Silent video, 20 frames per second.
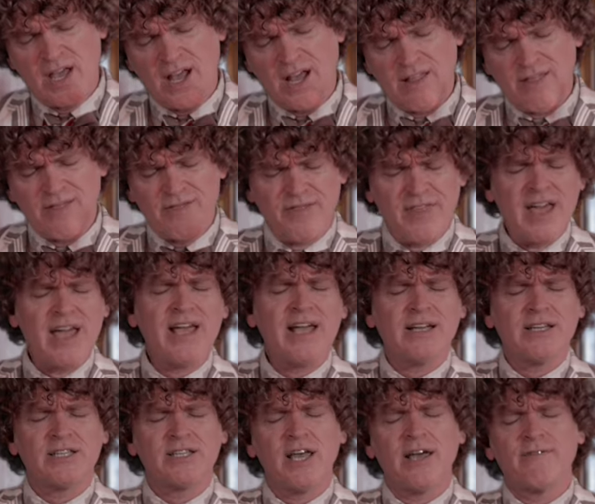and
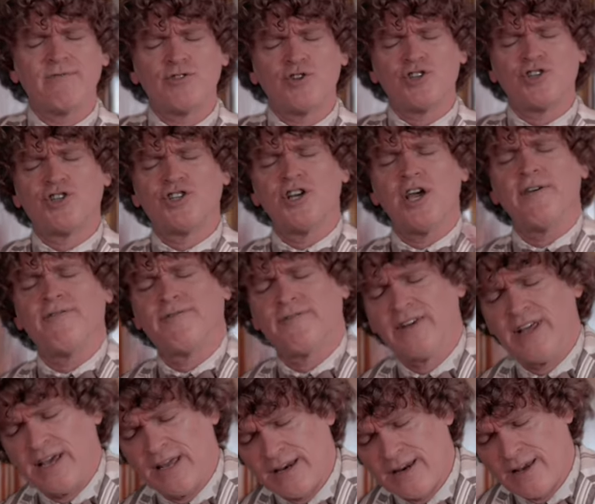things have
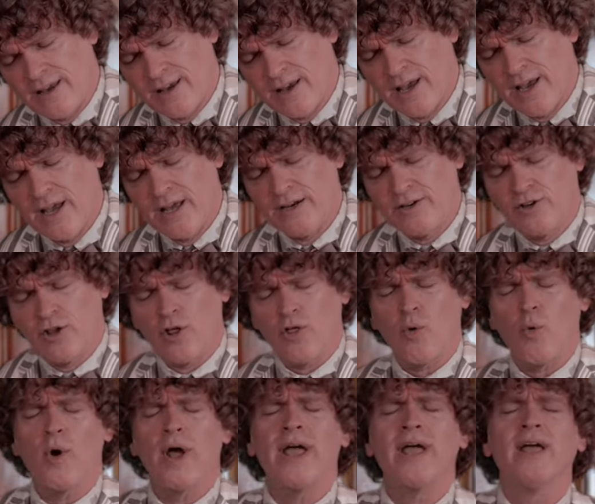shifted to
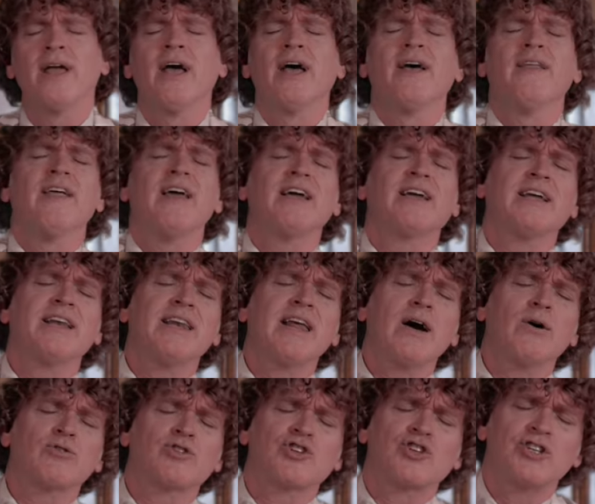the way they can
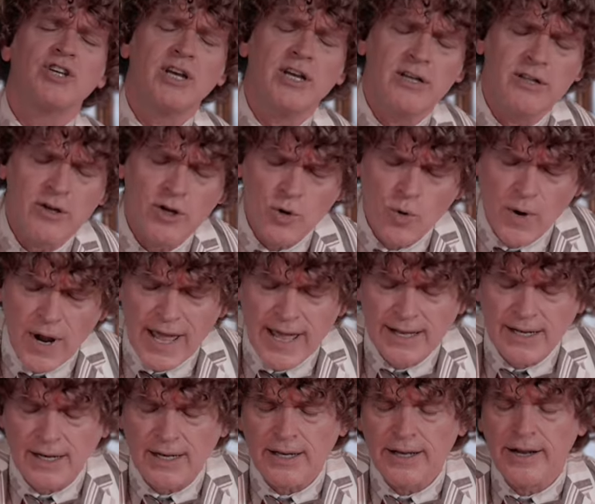now see their way
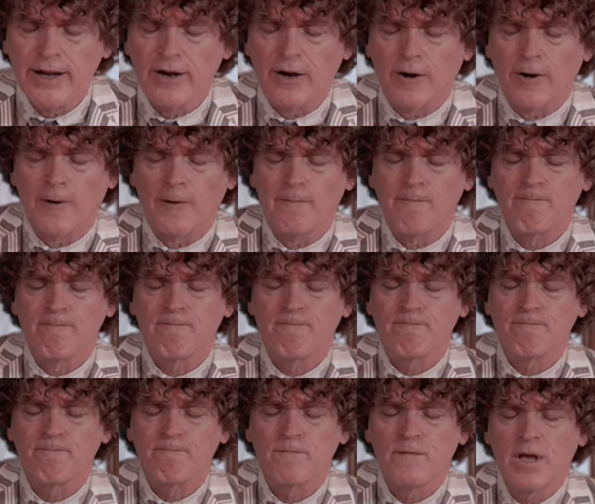clear,
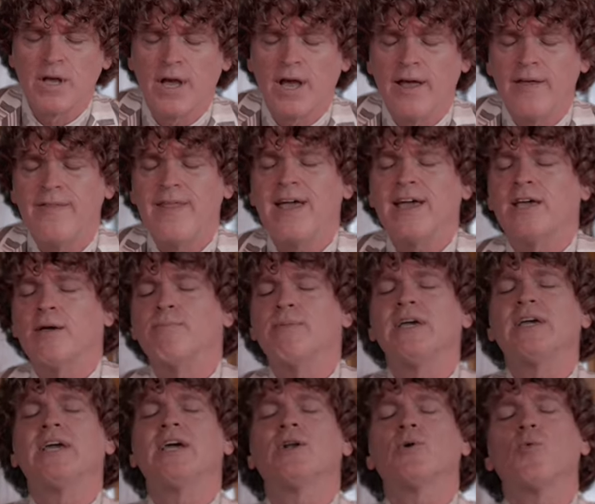and they can
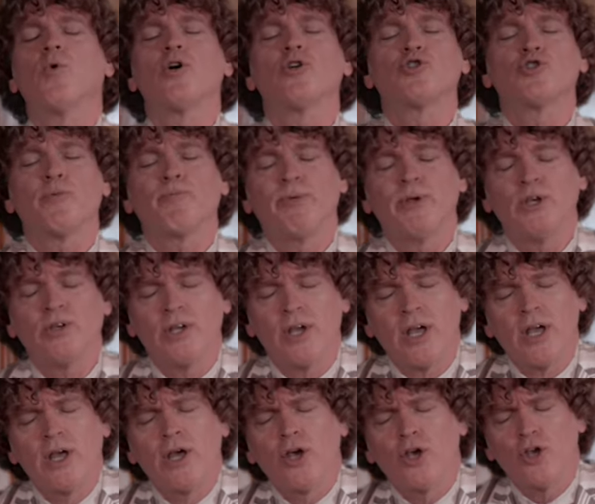begin worshiping
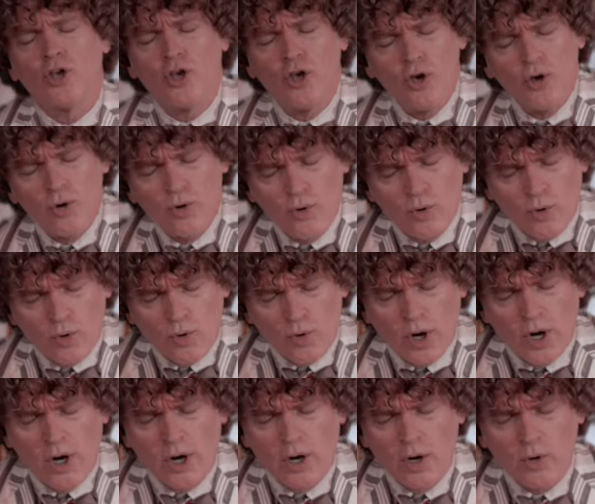you,
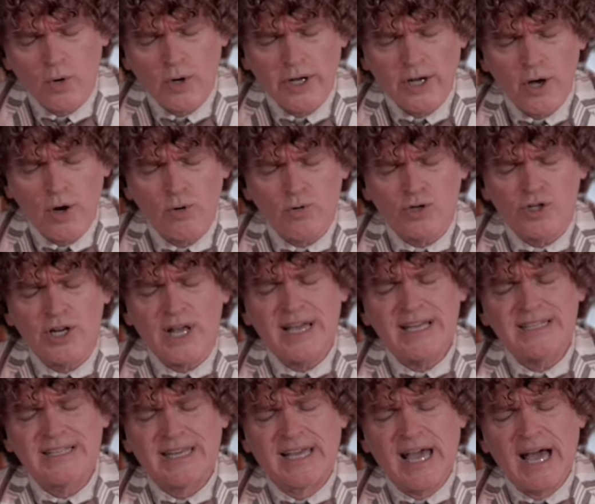Holy Ghost,
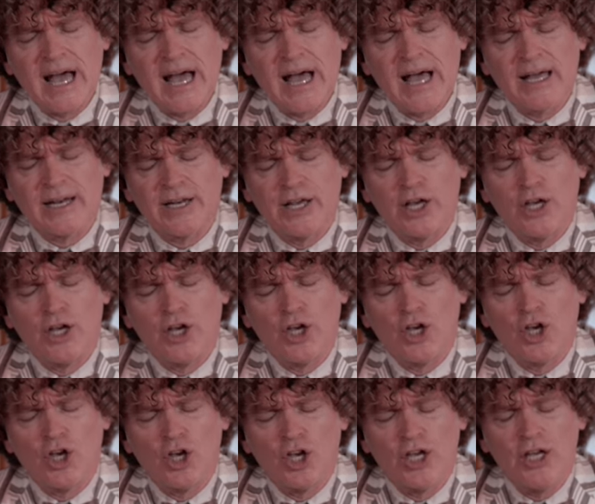as God
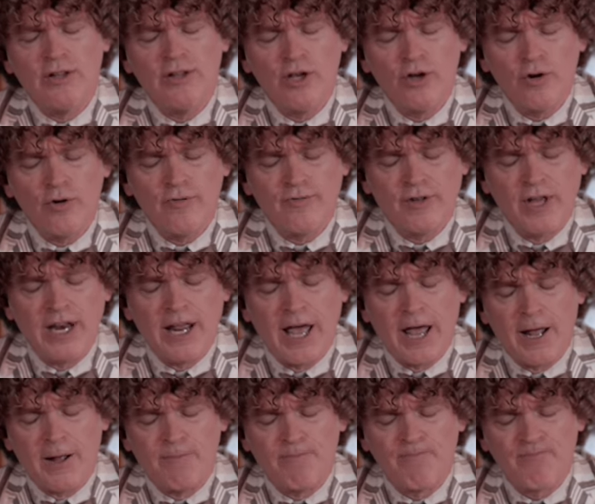in the earth
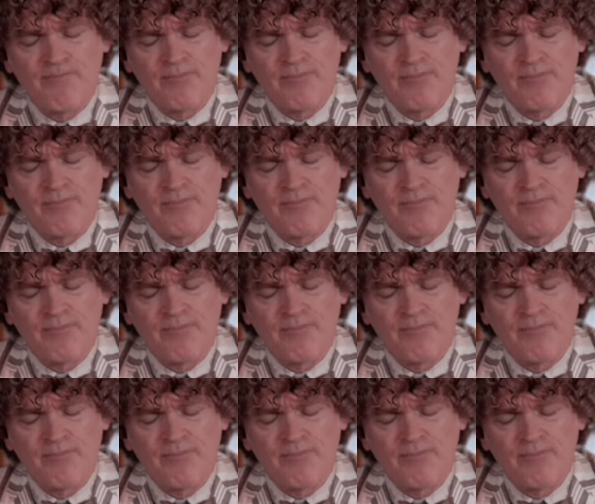today.